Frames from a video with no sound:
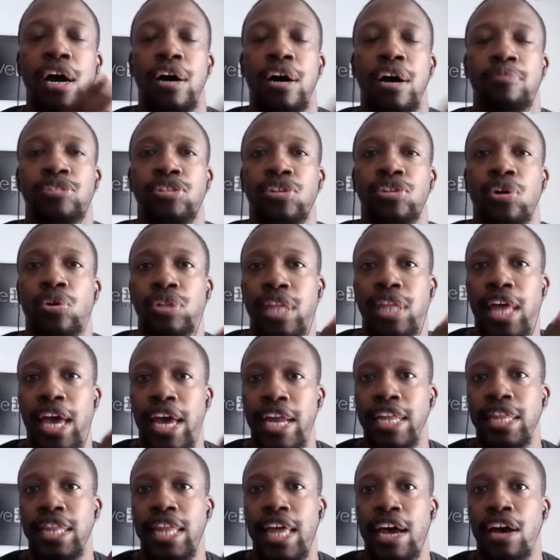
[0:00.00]
So that
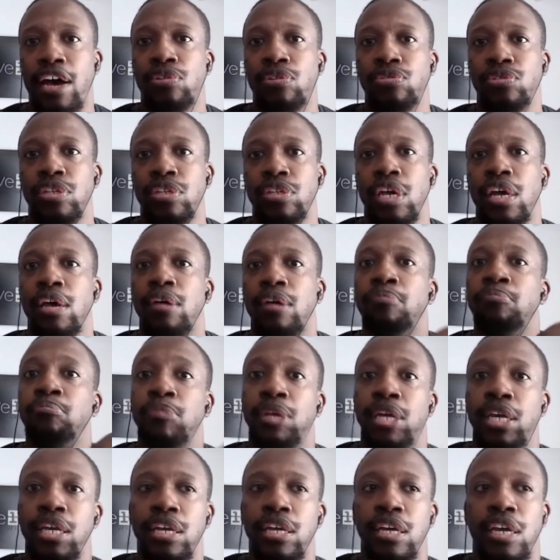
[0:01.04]
allows
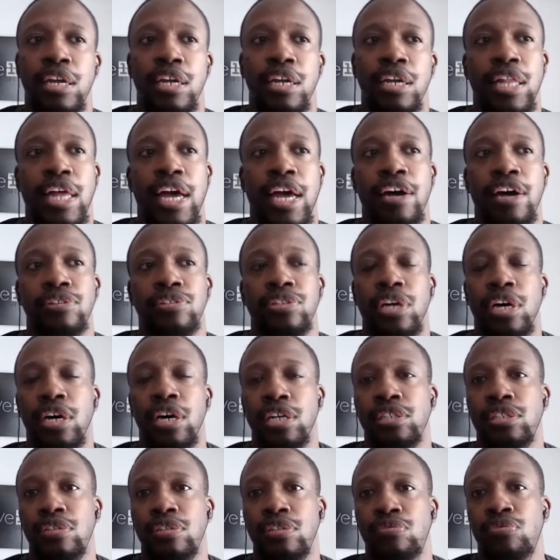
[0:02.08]
me and allows
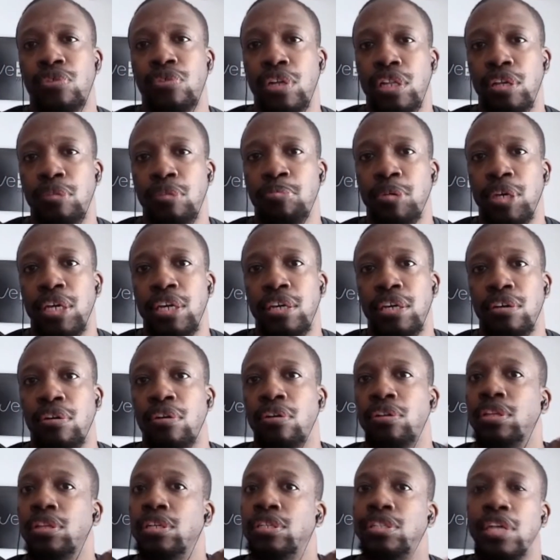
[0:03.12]
us to really be
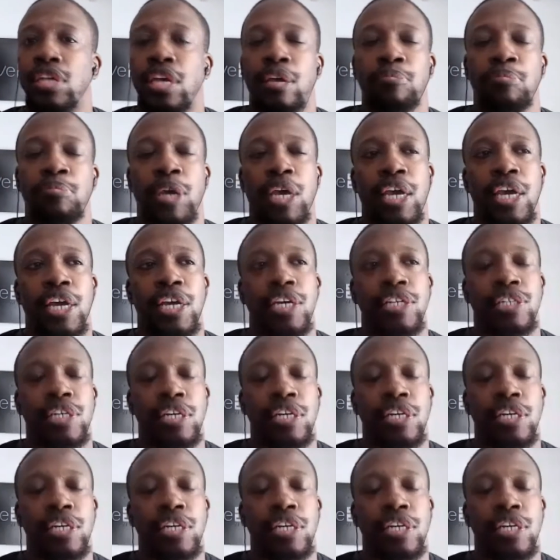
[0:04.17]
on the same page.